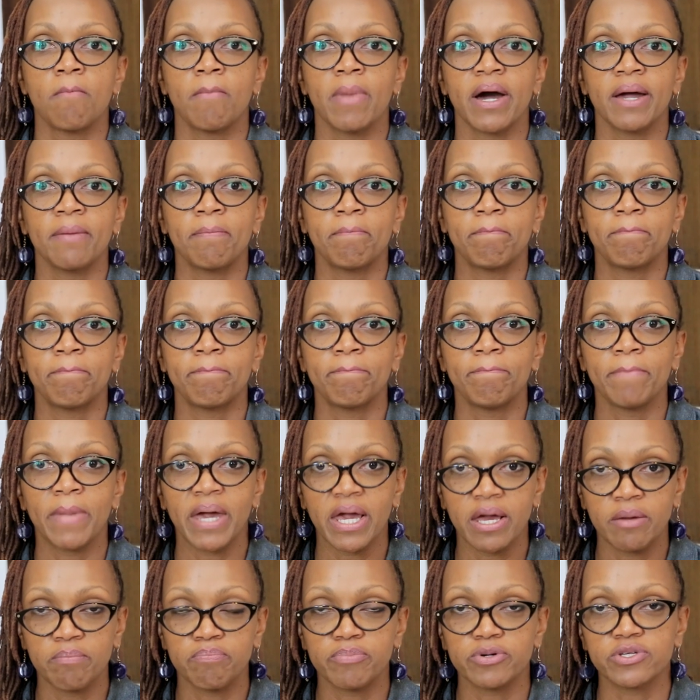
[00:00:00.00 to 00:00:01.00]
My
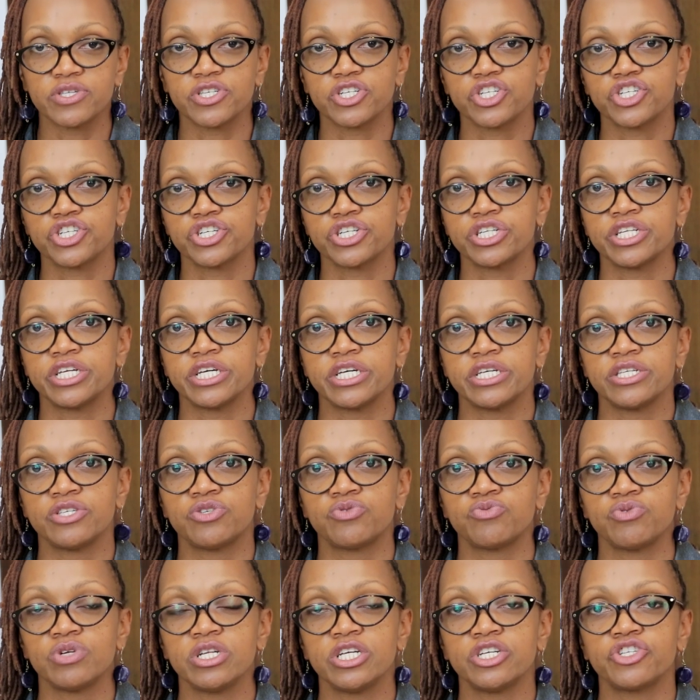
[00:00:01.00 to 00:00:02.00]
main position
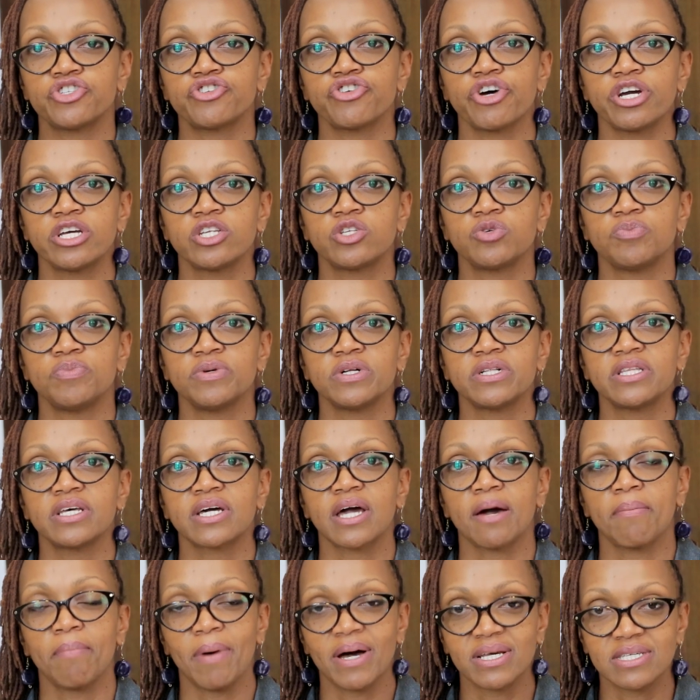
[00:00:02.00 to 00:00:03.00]
is really trying to build the
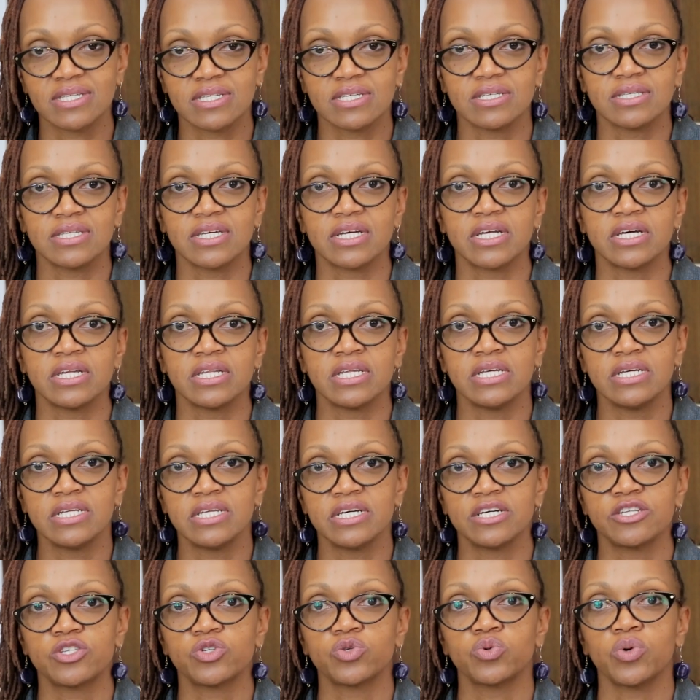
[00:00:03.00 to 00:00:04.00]
capacities that are
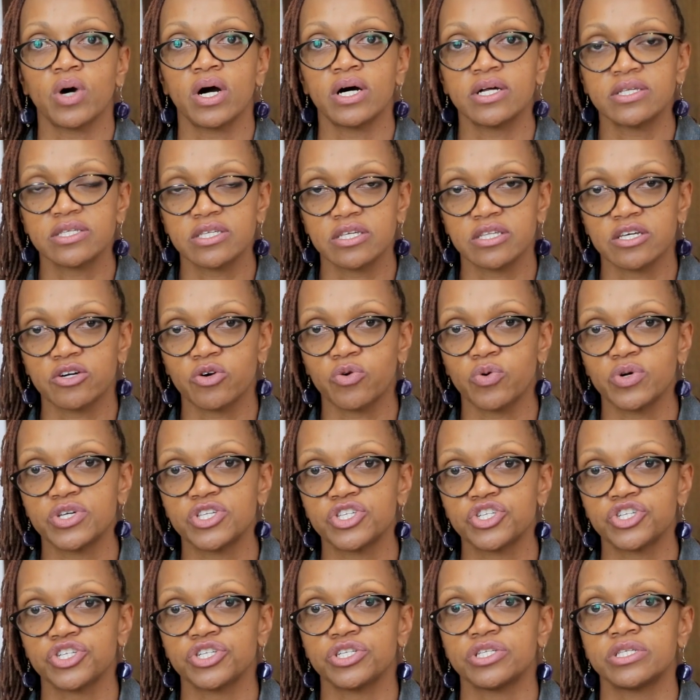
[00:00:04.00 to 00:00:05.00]
needed to answer the
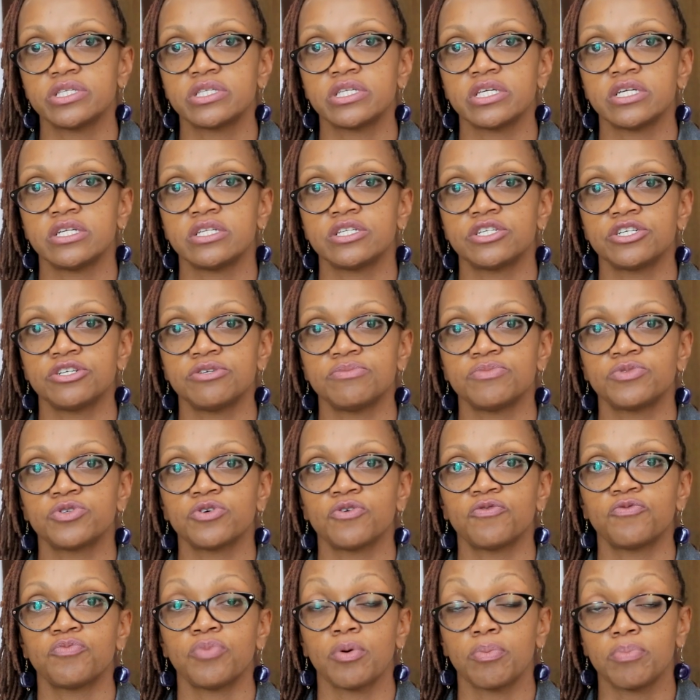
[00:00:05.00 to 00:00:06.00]
questions in terms
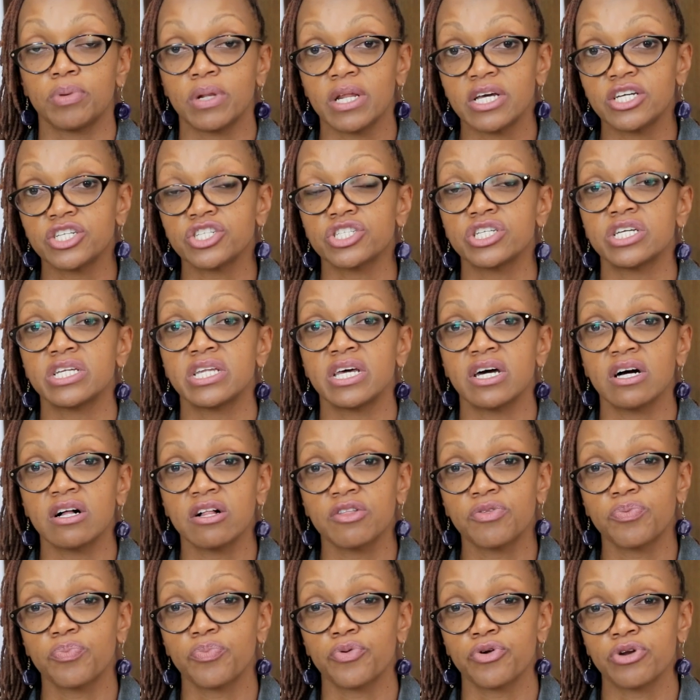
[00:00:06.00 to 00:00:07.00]
of population and
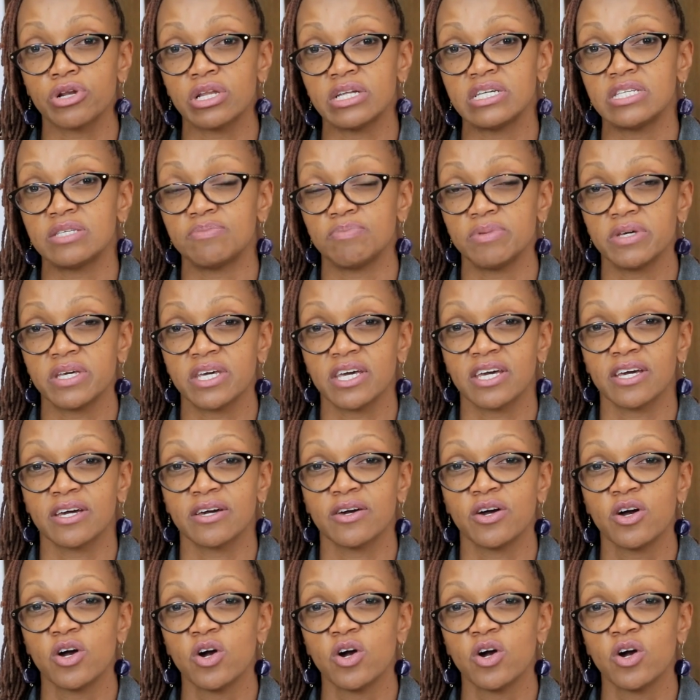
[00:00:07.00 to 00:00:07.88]
health, broadly speaking.